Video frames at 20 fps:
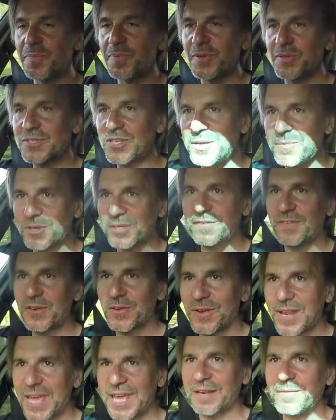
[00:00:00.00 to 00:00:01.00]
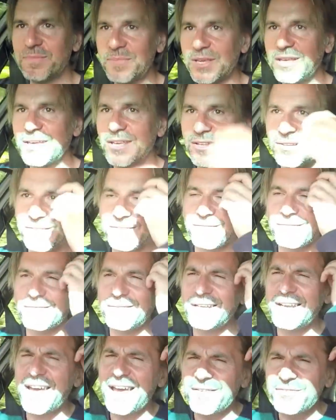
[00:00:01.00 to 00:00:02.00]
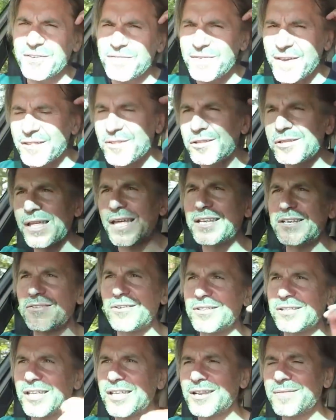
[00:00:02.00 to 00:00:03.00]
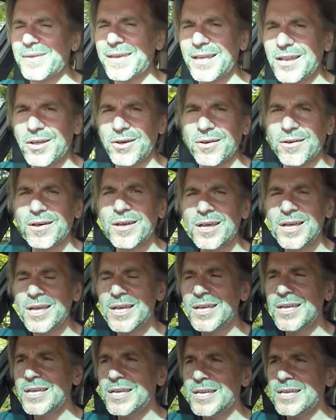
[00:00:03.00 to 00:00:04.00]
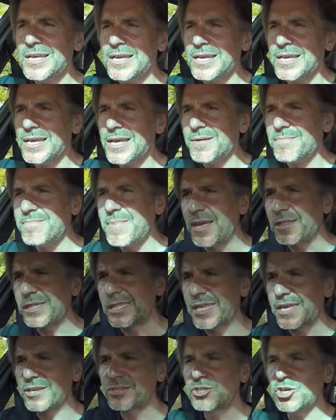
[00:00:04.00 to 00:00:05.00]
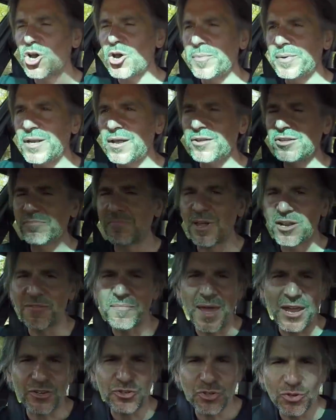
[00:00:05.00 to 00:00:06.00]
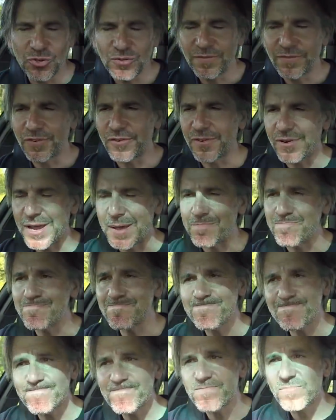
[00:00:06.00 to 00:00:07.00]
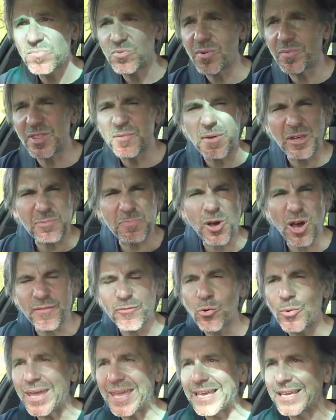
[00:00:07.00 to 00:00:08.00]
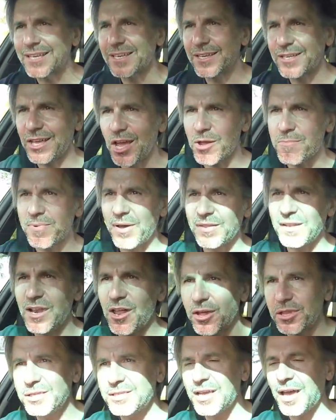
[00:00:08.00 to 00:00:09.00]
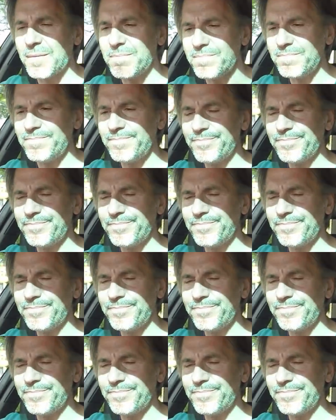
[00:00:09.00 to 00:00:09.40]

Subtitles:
to put too much fuel in because when I have to fit the sender, it's going to be a lot messier job, and I'll smell the petrol for probably the best part of a week, going by the last time.